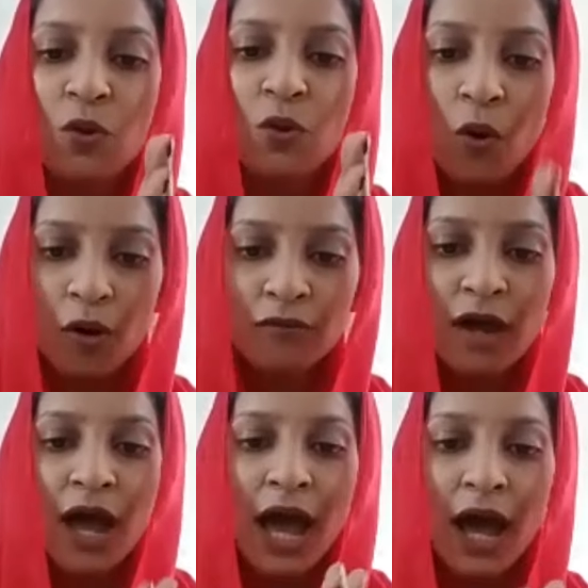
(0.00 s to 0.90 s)
off,
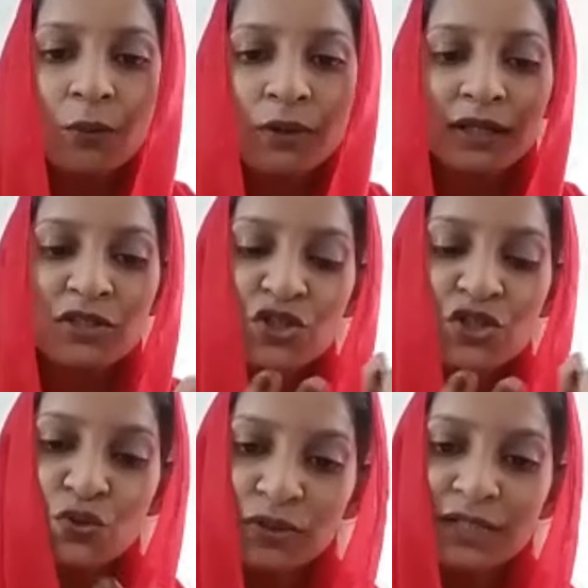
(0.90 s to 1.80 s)
how can a
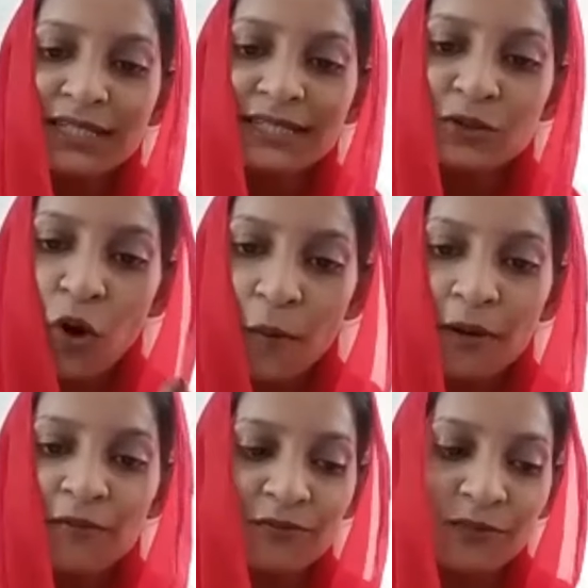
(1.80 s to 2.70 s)
student cope up
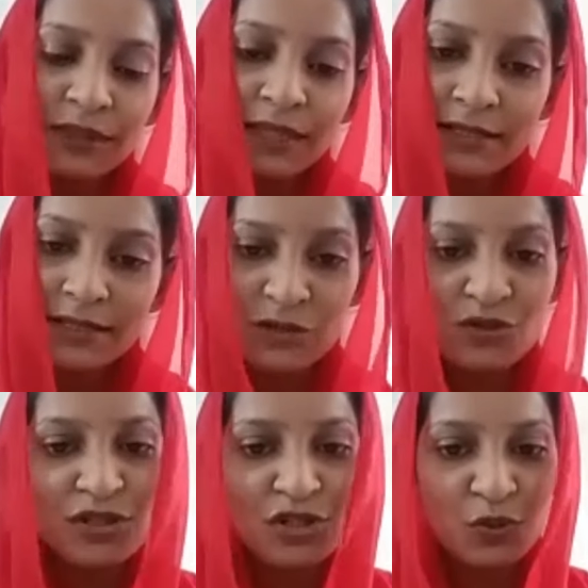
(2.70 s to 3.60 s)
with such a
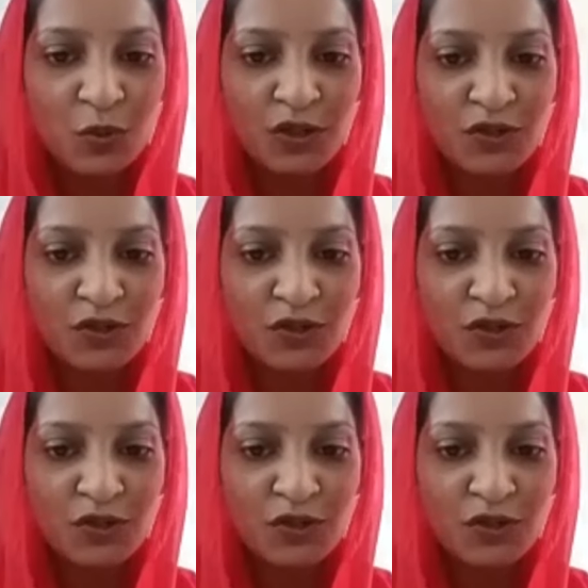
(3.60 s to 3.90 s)
situation,